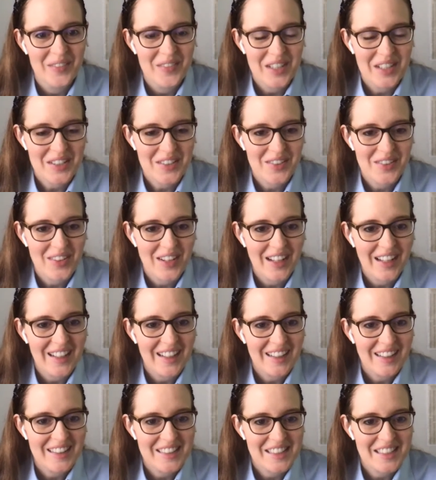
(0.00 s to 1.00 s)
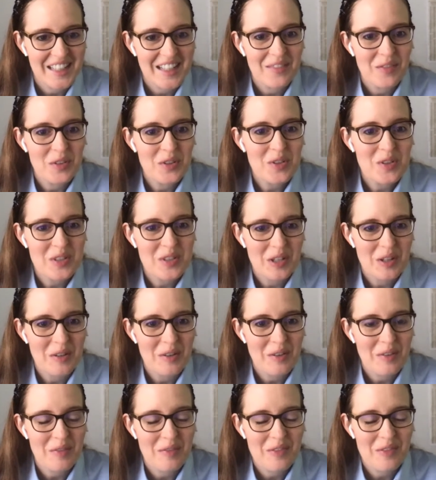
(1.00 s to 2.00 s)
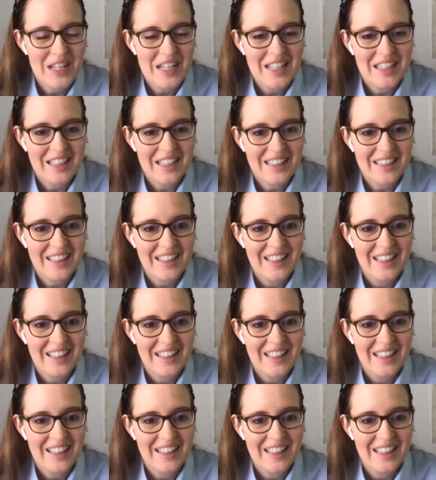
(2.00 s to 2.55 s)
yesterday, because once you start feeding,